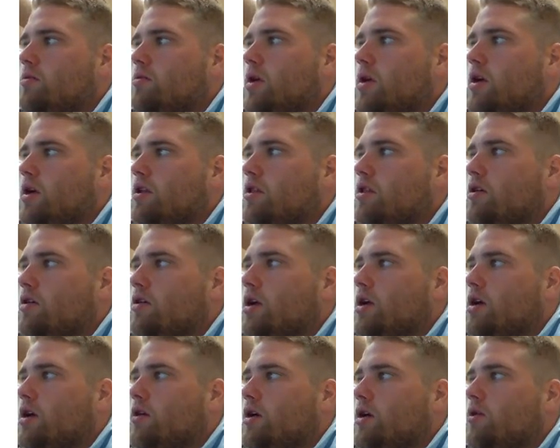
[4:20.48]
make a 30
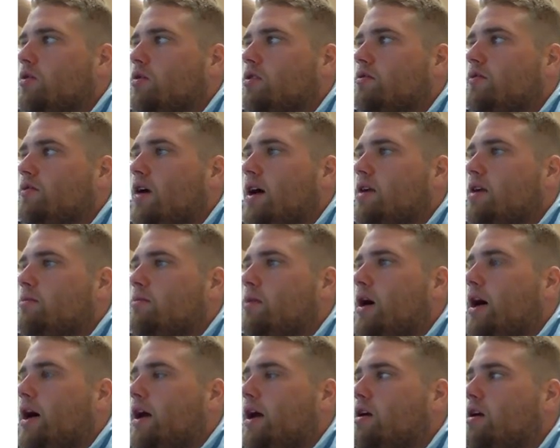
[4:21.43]
here, divided
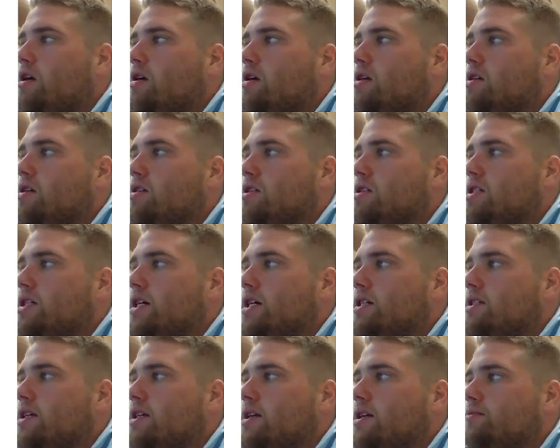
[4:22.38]
by
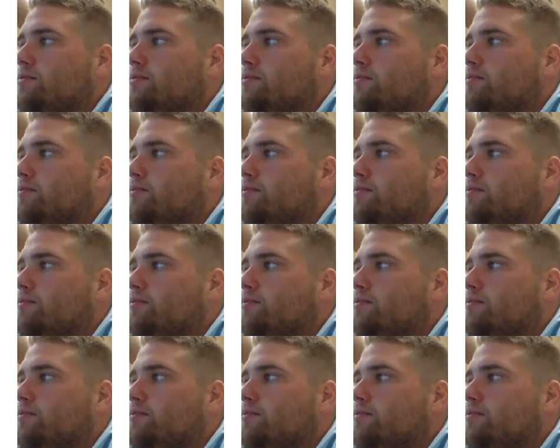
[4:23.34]
60,